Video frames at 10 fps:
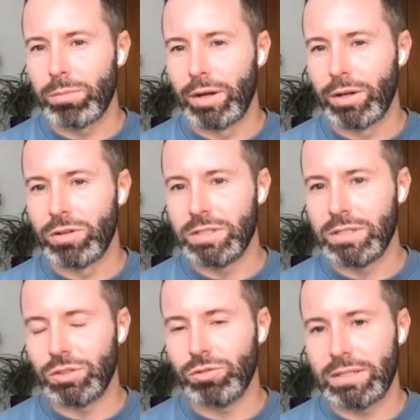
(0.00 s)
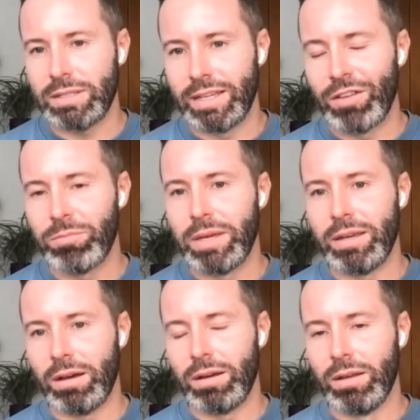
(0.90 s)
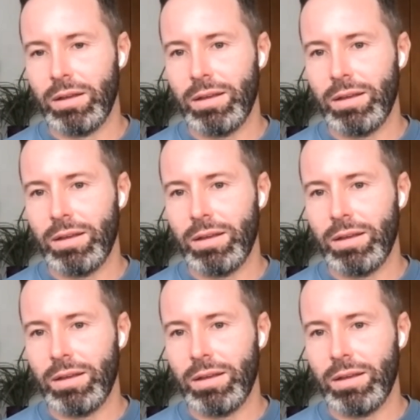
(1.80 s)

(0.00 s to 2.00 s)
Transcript: with minority stress, it gave me a